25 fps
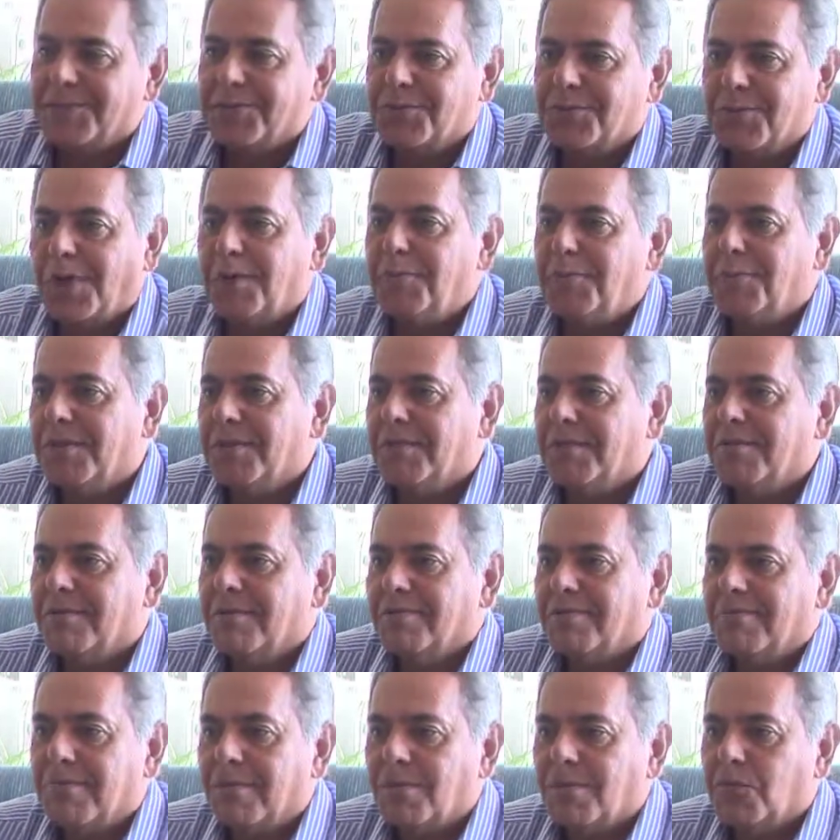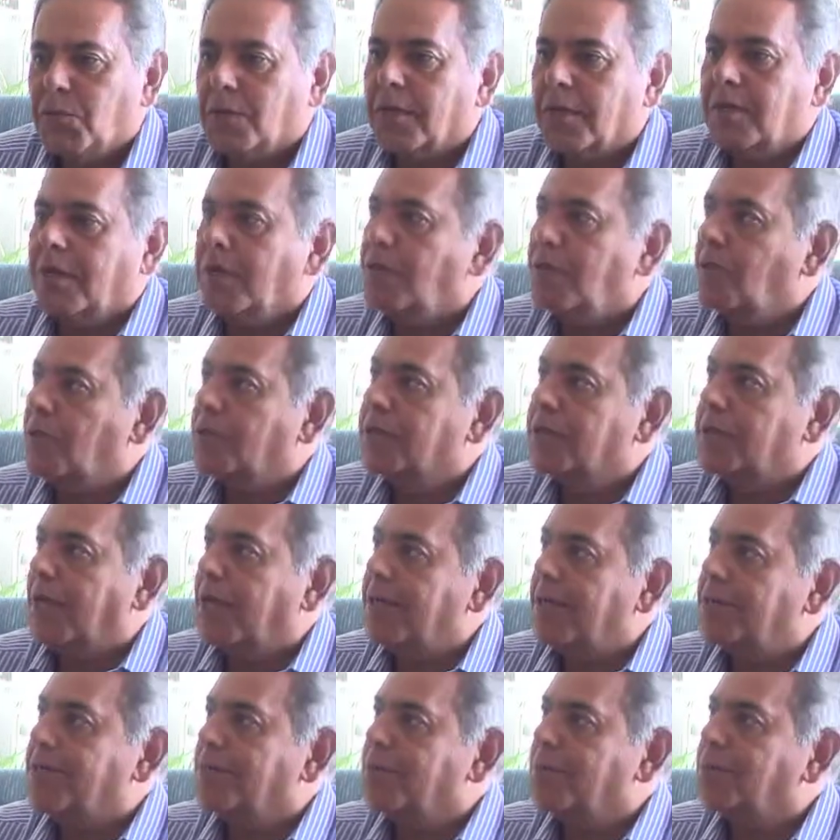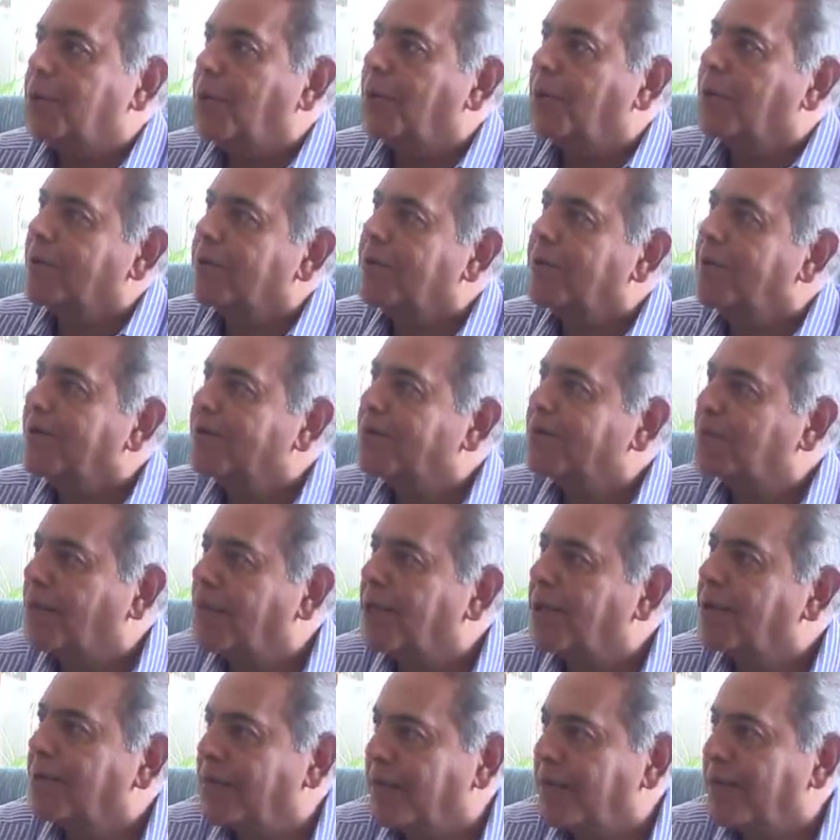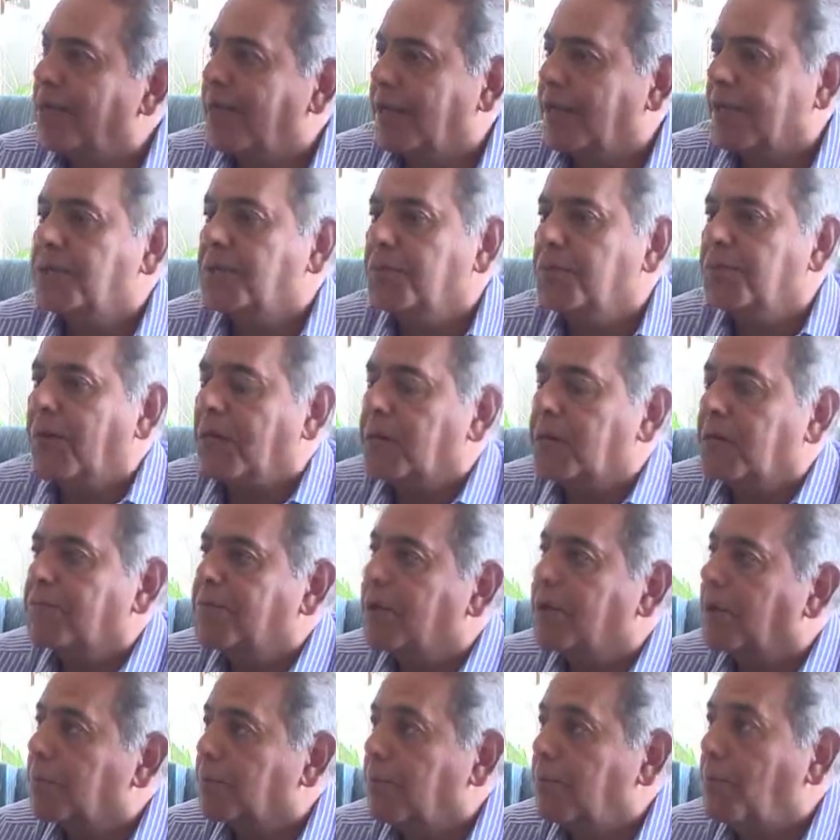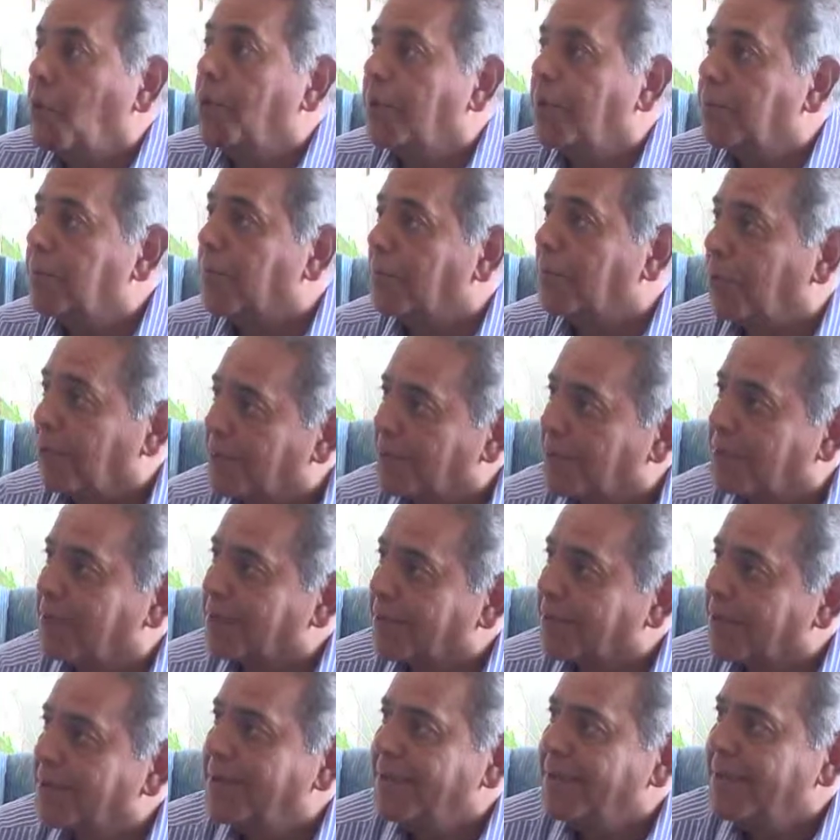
So, I mean, working was as important as playing cricket. As a matter of fact, more important.